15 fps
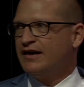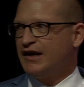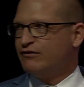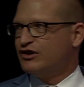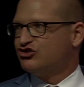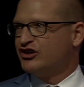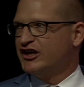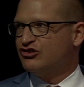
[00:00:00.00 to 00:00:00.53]

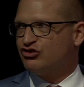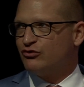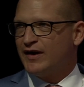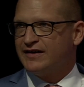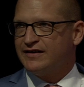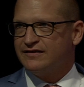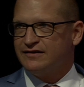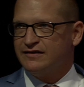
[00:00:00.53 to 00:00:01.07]
never change the
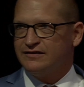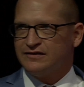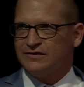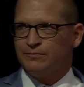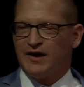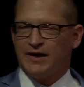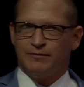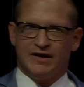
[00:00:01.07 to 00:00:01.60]
running
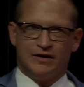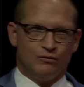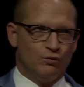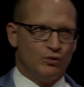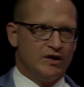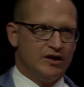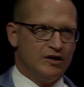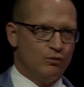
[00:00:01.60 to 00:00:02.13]
system. I mean,
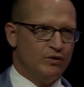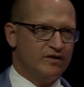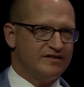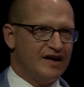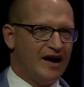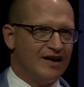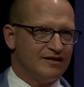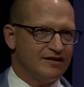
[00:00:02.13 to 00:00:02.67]
we
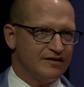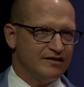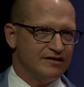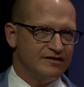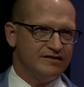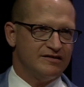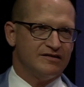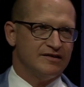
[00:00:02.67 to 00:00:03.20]
started
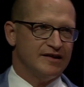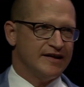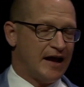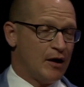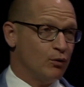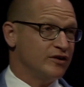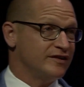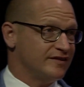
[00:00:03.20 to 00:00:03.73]
this, and
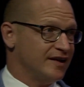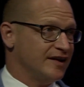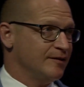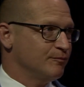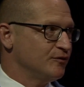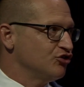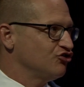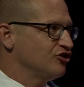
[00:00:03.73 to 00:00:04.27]
I would say
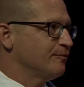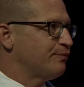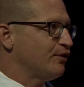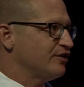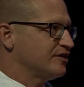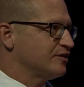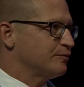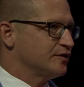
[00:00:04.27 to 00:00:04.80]
mission
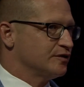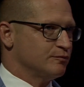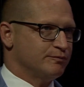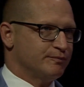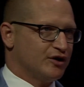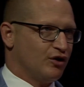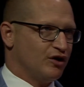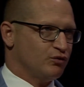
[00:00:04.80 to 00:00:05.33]
impossible,
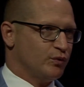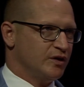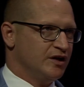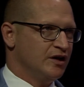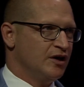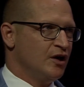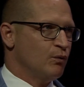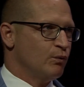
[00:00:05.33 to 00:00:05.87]
because
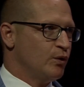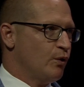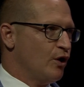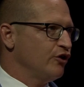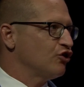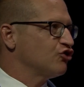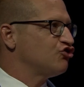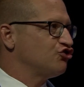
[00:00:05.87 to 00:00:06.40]
we
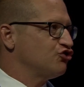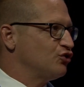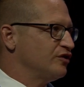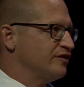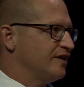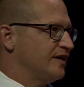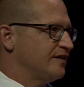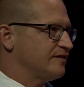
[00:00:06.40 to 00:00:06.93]
were not
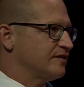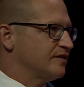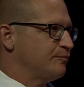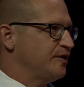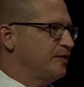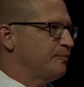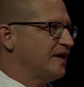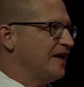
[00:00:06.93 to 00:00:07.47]
sure that
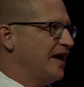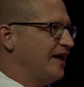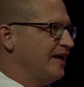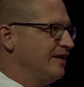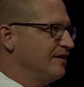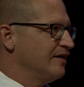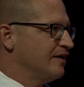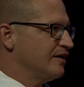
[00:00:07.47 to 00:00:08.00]

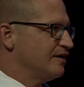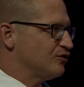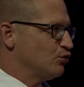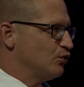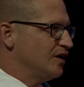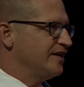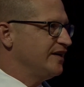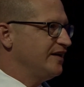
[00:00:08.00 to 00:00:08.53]
PPA is
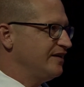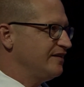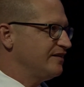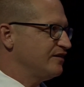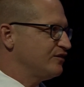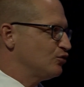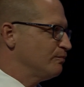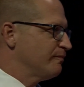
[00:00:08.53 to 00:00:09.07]
really
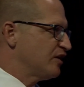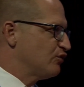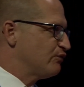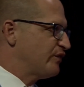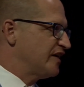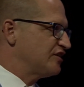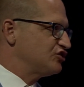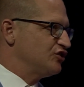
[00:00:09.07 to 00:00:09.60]
easy to
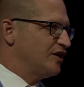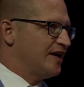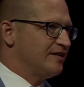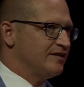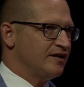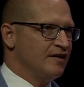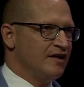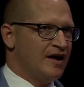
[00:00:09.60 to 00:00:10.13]
manufacture.
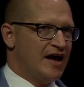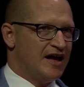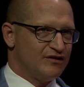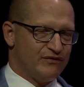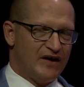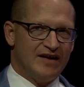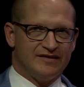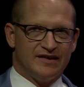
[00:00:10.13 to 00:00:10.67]
And as
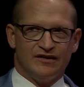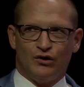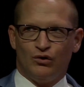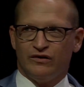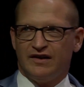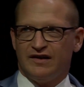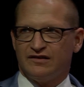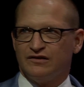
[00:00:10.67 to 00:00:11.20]
far as I
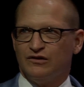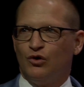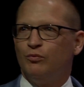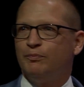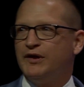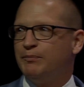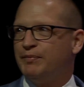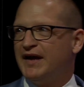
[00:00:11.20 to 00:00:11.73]
know, there's no
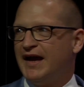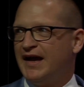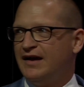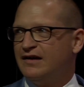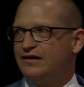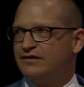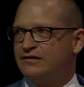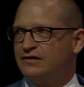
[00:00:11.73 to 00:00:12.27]

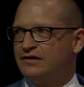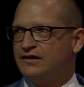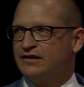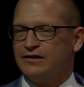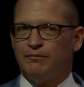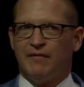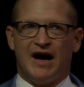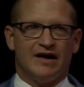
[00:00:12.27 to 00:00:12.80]
PPA in
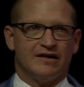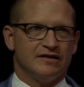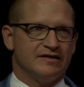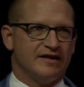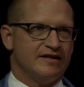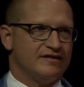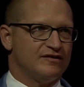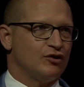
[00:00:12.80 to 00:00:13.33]
the market
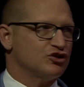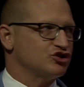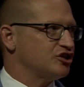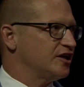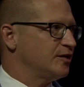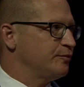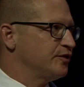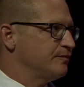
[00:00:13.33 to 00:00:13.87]
as stock
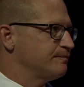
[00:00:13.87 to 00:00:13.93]
shape.